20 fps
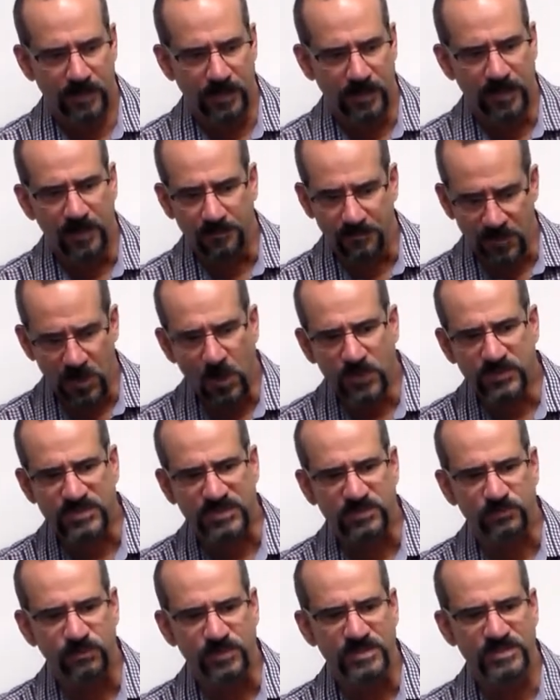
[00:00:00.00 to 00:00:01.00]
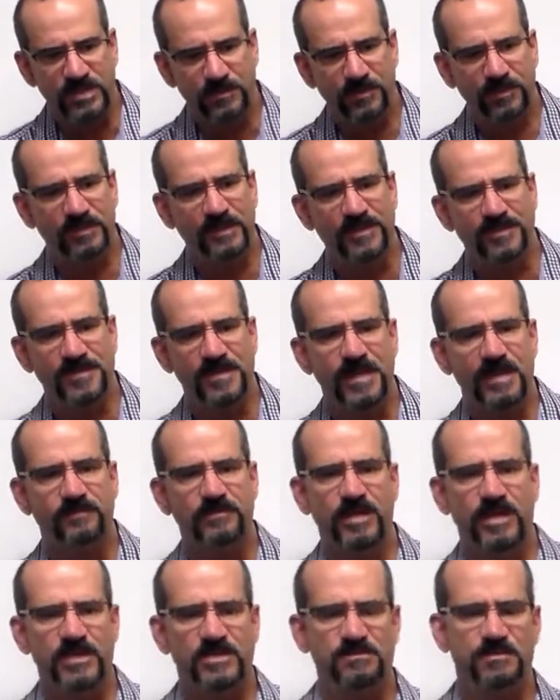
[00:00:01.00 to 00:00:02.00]
In hypnosis, we typically think
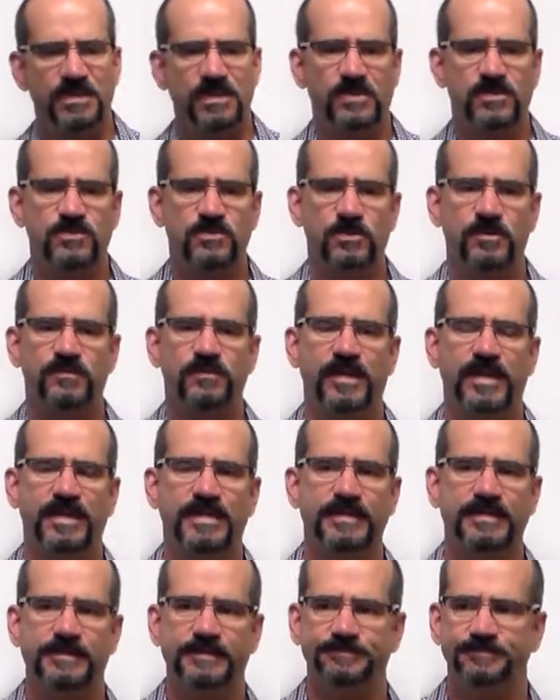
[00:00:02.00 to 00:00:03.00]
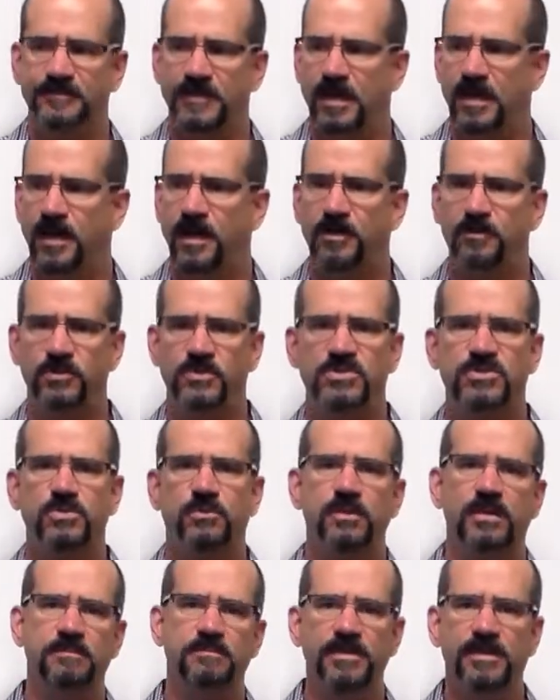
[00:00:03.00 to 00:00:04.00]
of it as being sort of like a
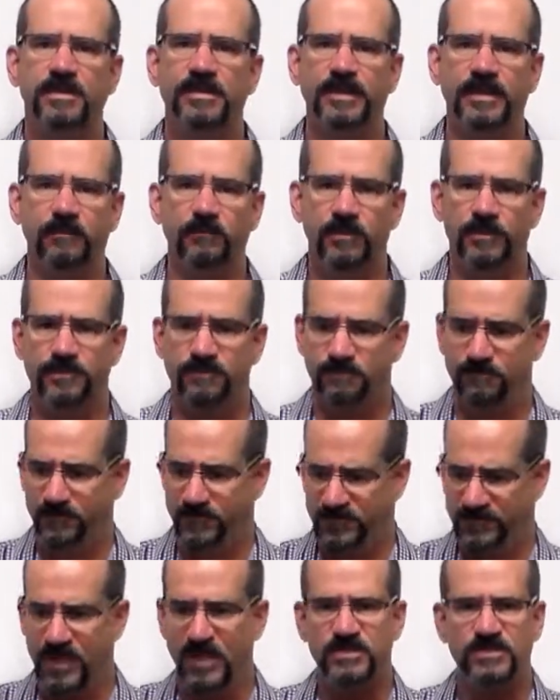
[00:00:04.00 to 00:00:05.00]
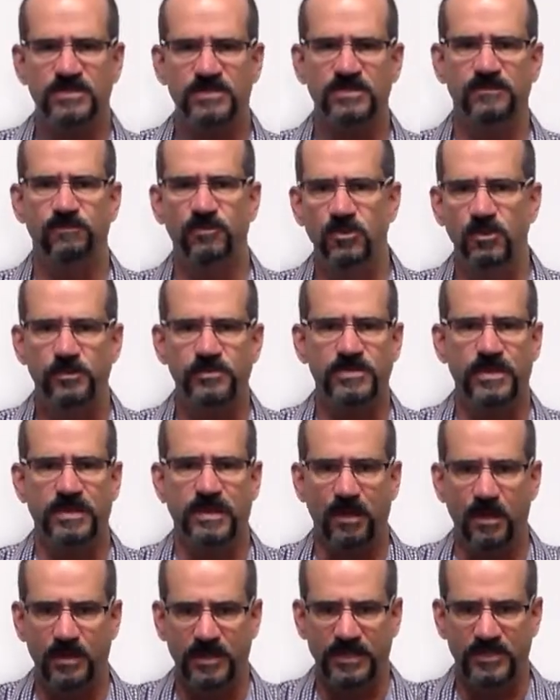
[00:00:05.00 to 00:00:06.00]
100-story building with dozens of rooms
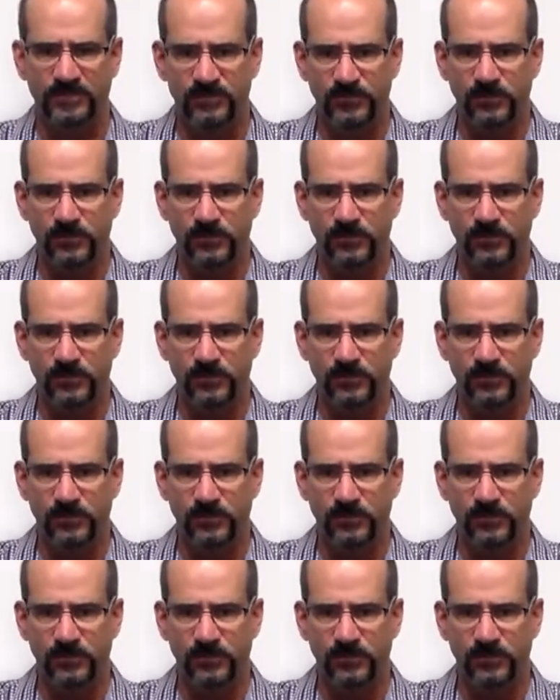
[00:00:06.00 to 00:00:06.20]
on each